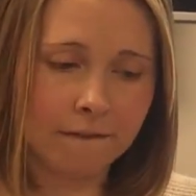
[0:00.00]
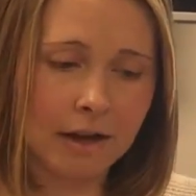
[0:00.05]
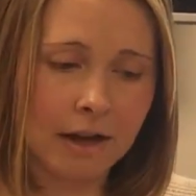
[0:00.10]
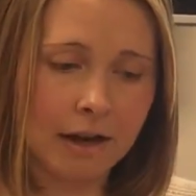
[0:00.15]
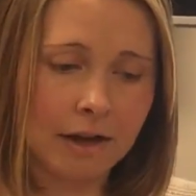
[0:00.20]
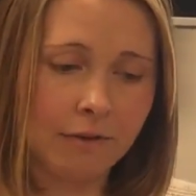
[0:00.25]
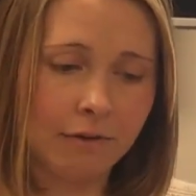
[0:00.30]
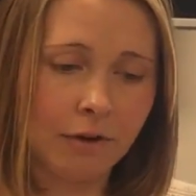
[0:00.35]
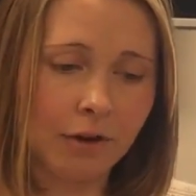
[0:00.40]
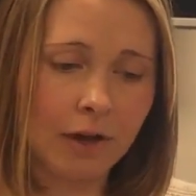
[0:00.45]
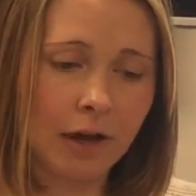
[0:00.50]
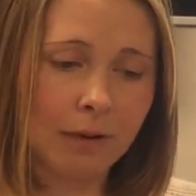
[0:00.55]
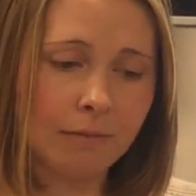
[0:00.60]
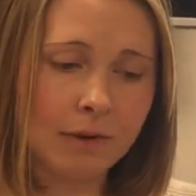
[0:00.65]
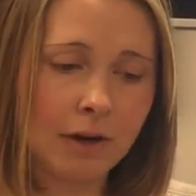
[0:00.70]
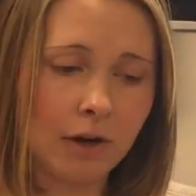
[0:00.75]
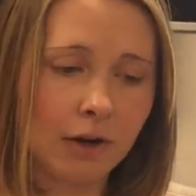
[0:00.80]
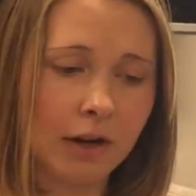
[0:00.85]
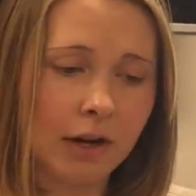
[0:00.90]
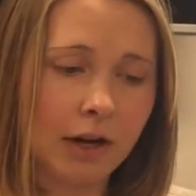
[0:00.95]
and if you come
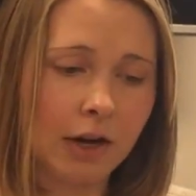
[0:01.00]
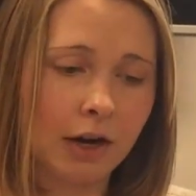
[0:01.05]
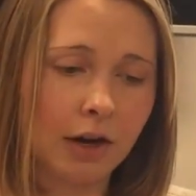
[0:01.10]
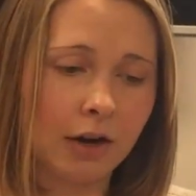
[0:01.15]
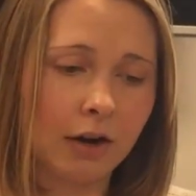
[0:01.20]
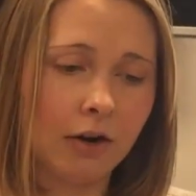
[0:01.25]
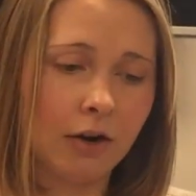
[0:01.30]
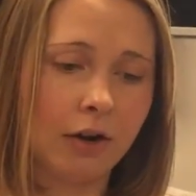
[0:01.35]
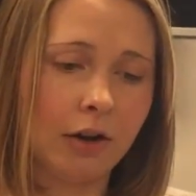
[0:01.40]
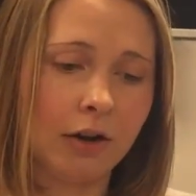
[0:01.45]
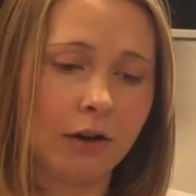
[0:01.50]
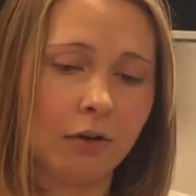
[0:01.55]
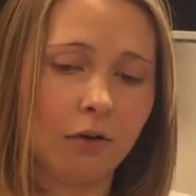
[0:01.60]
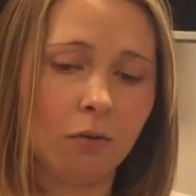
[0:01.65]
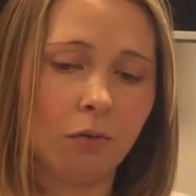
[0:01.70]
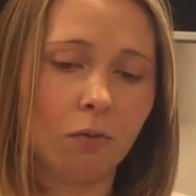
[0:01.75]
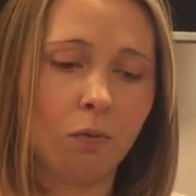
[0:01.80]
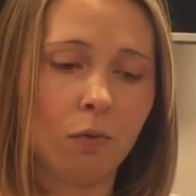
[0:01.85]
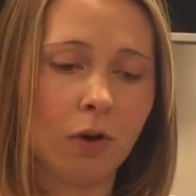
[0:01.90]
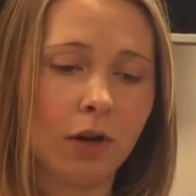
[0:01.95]
down here on
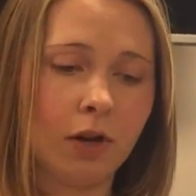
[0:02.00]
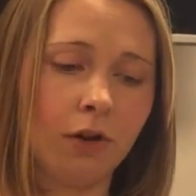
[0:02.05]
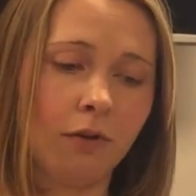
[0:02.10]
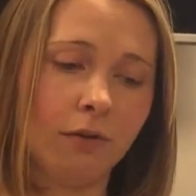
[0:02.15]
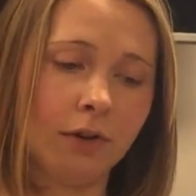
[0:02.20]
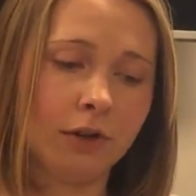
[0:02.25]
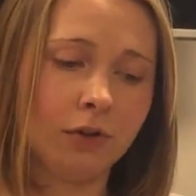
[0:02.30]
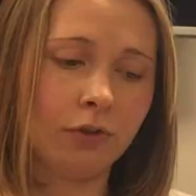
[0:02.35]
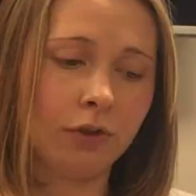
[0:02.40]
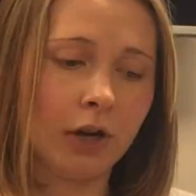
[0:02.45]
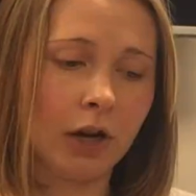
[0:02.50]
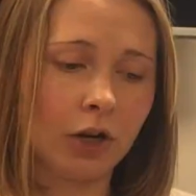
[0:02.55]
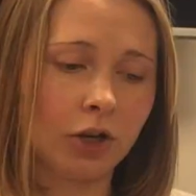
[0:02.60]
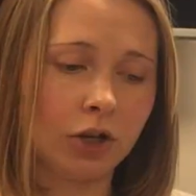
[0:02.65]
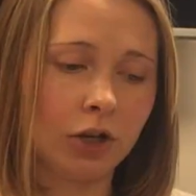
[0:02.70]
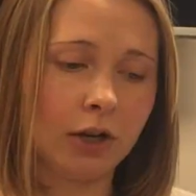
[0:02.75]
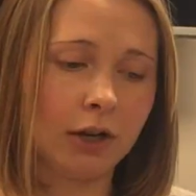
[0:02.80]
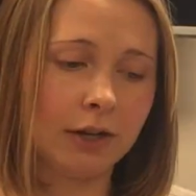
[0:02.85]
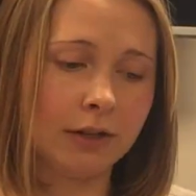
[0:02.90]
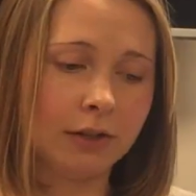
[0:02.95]
what your risk
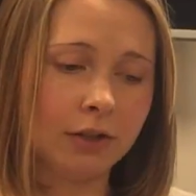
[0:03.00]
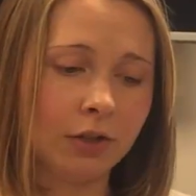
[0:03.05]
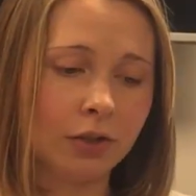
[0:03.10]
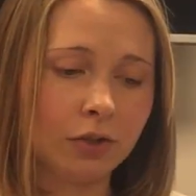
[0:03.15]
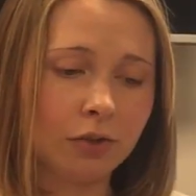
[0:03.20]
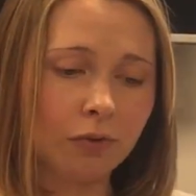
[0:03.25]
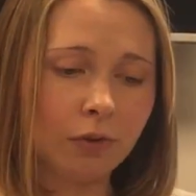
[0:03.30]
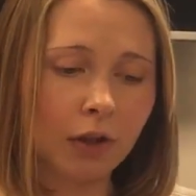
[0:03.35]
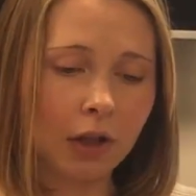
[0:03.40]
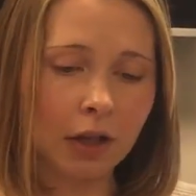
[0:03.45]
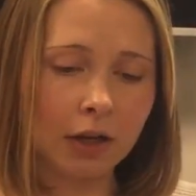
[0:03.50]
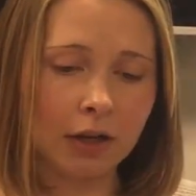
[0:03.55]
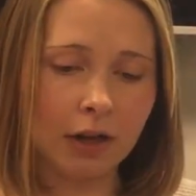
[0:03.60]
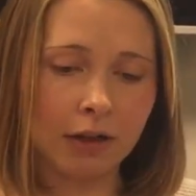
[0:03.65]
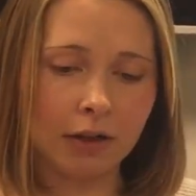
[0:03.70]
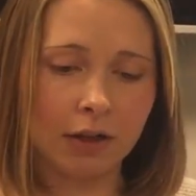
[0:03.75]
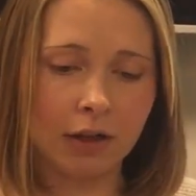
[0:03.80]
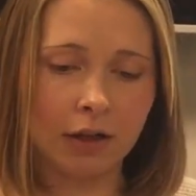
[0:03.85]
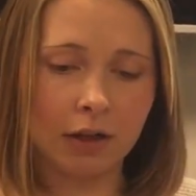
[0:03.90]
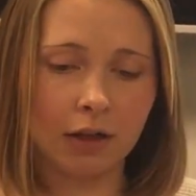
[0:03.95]
reduction is, there's really
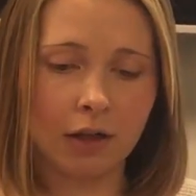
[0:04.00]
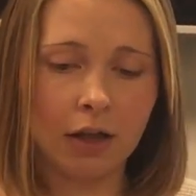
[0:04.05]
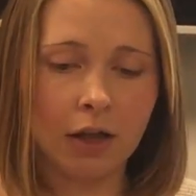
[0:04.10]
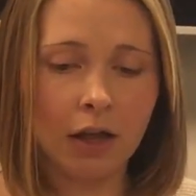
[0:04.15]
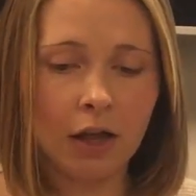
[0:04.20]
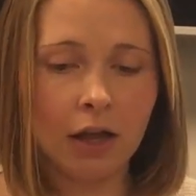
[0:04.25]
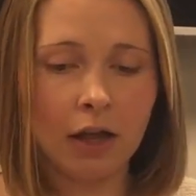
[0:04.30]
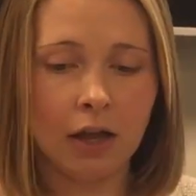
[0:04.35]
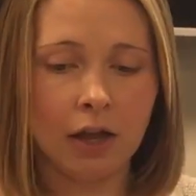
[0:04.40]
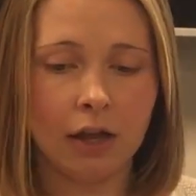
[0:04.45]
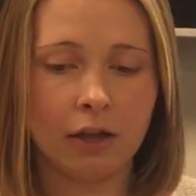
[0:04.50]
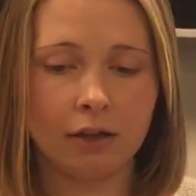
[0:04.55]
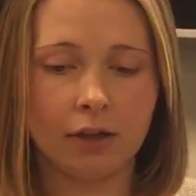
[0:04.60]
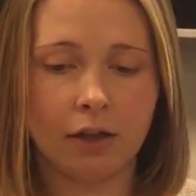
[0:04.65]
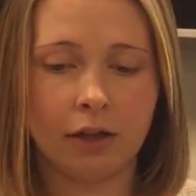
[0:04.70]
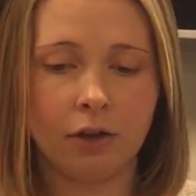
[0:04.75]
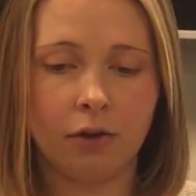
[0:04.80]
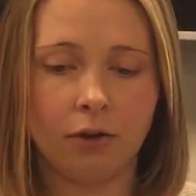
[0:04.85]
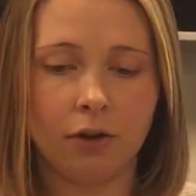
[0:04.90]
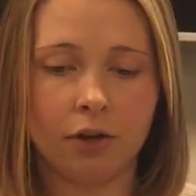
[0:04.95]
nothing
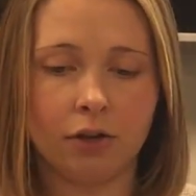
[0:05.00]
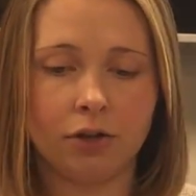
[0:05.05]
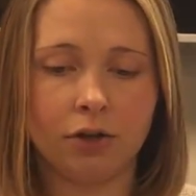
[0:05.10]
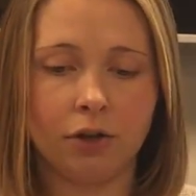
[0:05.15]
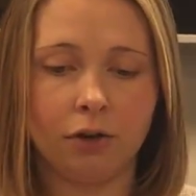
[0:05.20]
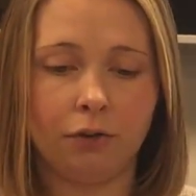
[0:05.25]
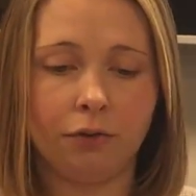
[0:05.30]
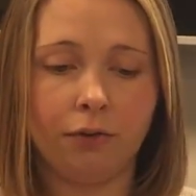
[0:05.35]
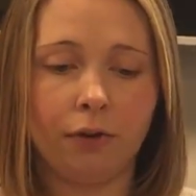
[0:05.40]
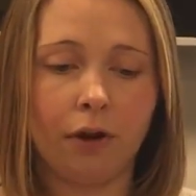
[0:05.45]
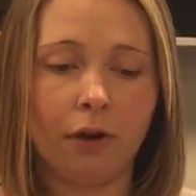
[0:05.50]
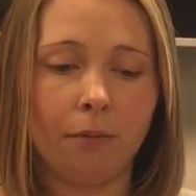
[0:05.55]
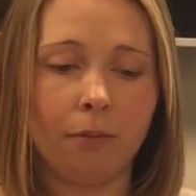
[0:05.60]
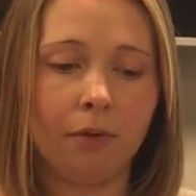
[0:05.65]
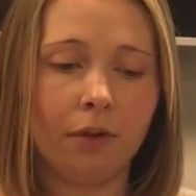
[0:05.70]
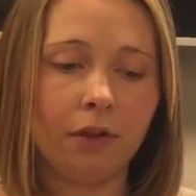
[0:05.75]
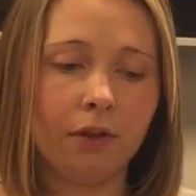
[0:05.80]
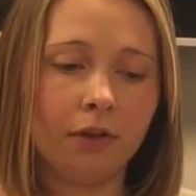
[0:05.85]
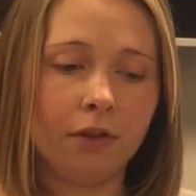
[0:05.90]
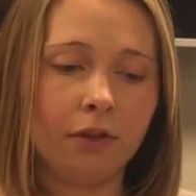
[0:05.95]
that you can do from
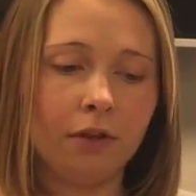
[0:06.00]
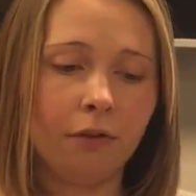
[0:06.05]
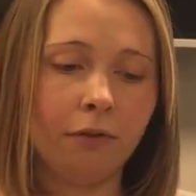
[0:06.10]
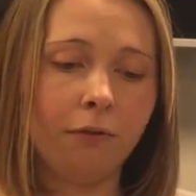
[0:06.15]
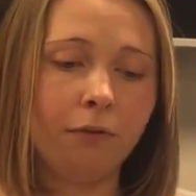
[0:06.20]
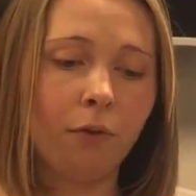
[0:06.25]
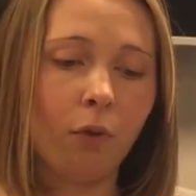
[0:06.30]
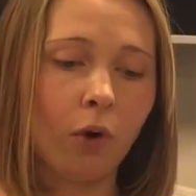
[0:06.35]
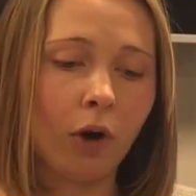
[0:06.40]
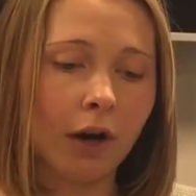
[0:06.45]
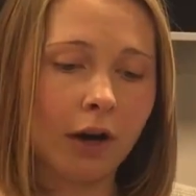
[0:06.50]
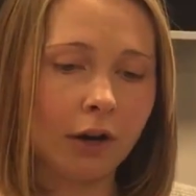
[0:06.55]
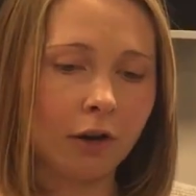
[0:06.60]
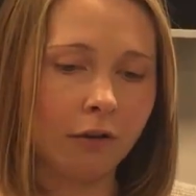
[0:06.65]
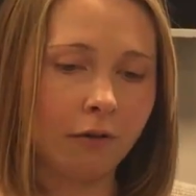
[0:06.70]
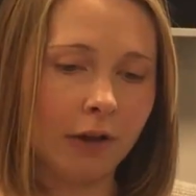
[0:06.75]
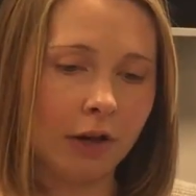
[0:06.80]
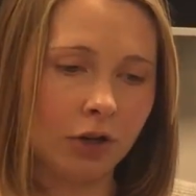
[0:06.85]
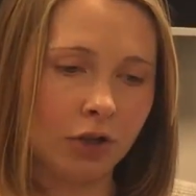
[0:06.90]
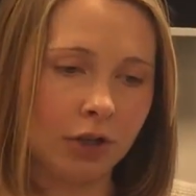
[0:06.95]
the 4
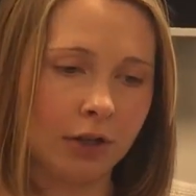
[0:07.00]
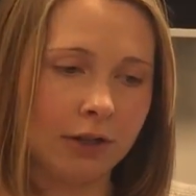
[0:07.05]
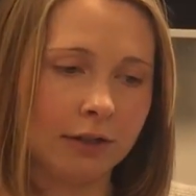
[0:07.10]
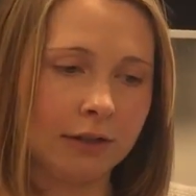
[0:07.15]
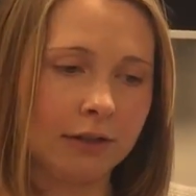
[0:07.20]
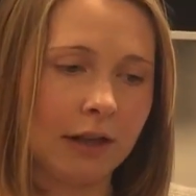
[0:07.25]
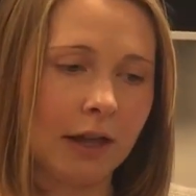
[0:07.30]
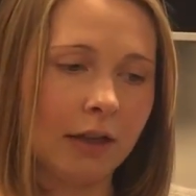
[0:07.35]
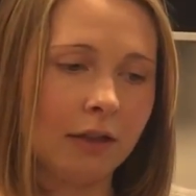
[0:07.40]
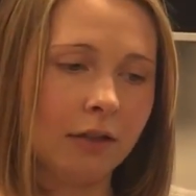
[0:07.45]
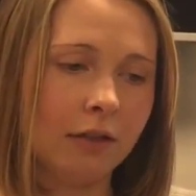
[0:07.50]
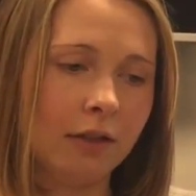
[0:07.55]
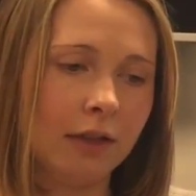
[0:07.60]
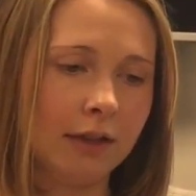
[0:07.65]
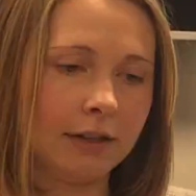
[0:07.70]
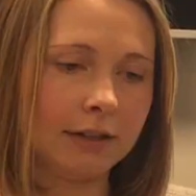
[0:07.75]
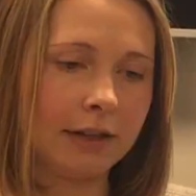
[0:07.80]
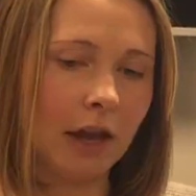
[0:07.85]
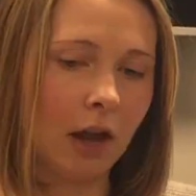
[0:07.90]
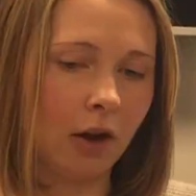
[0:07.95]
interventions that
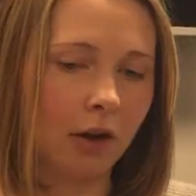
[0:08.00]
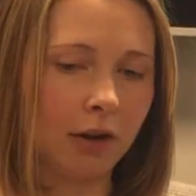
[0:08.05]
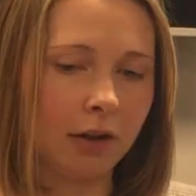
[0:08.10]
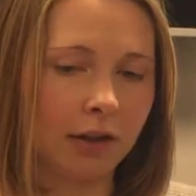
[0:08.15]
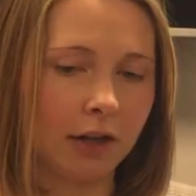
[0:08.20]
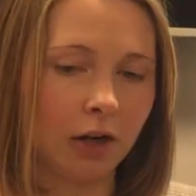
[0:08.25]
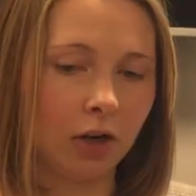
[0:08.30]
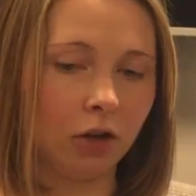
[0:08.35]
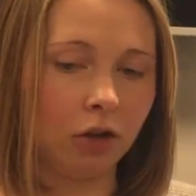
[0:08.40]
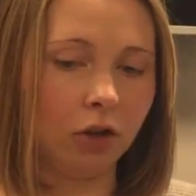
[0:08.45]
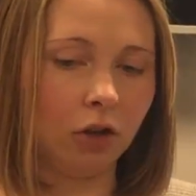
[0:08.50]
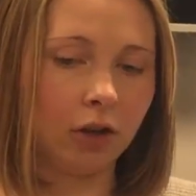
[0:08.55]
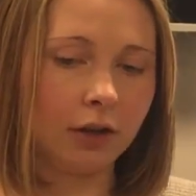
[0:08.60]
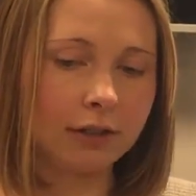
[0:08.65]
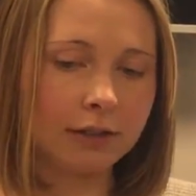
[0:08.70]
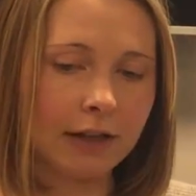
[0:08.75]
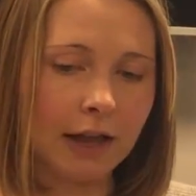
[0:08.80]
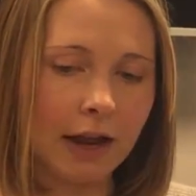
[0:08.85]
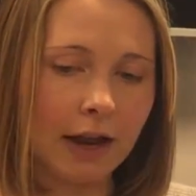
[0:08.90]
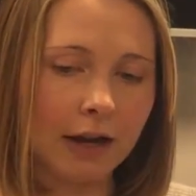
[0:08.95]
this calculator
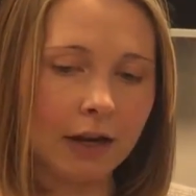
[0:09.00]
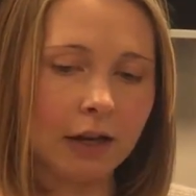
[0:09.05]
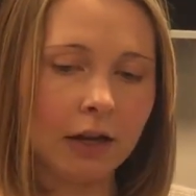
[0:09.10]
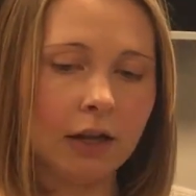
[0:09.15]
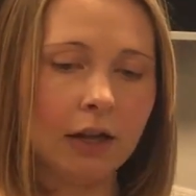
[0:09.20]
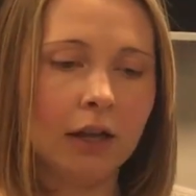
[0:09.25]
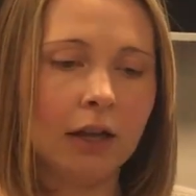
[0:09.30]
looks at